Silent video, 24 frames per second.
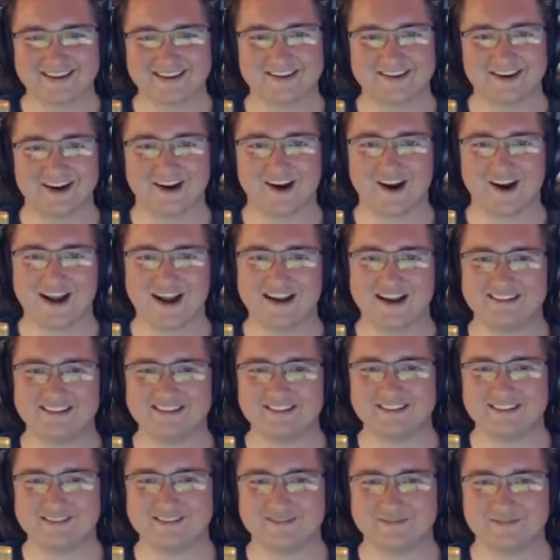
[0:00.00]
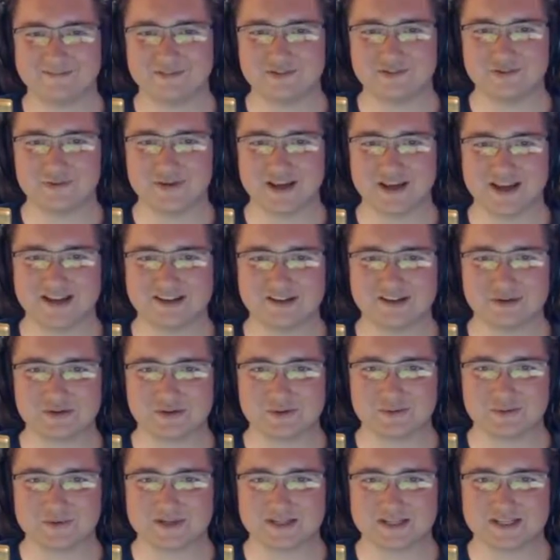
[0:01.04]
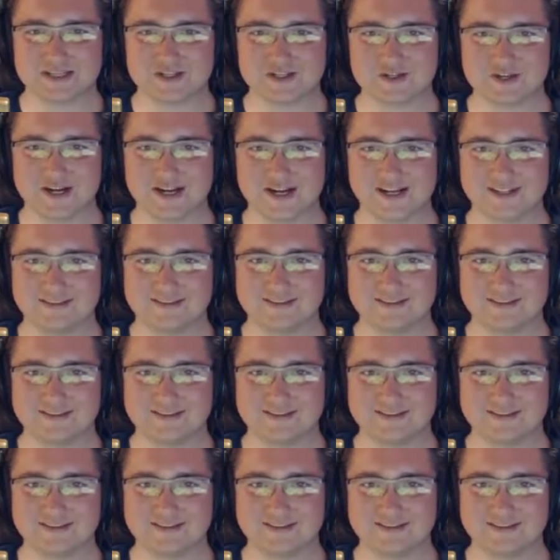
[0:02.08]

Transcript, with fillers: Alright, do not do the risky strat.